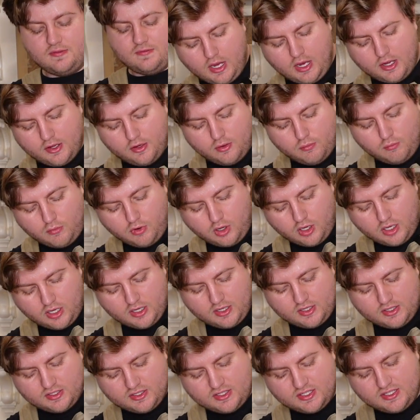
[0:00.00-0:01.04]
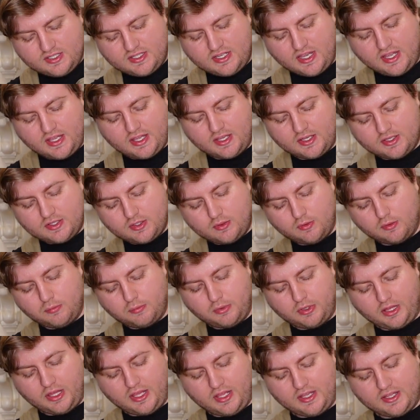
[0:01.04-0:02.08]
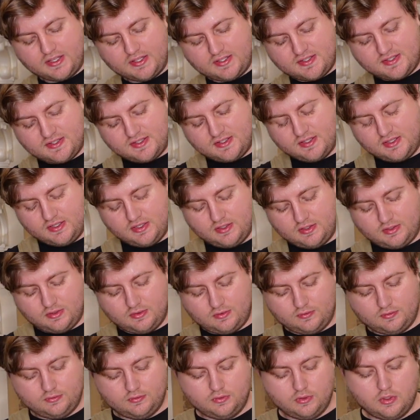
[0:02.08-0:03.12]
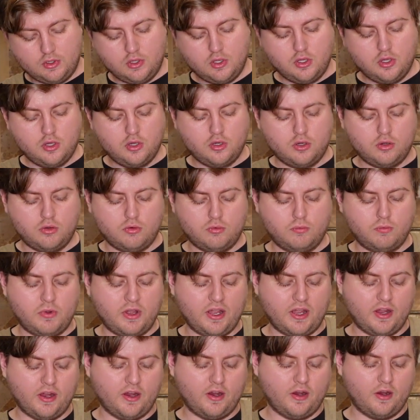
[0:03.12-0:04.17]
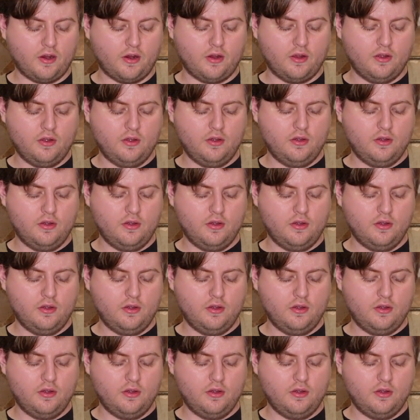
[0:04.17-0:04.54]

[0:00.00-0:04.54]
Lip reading: And you want to take it to a place where